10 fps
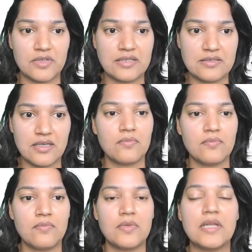
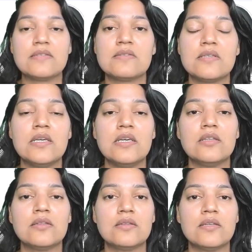let's
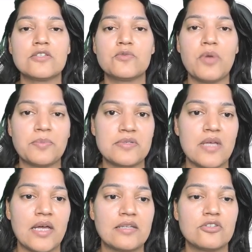see this
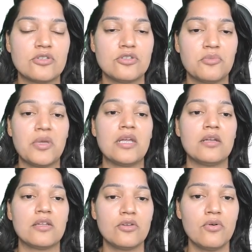website's domain
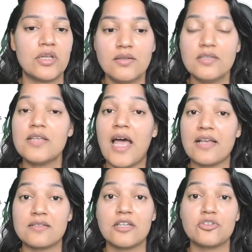authority. This
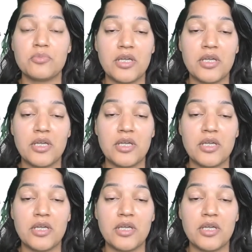has a domain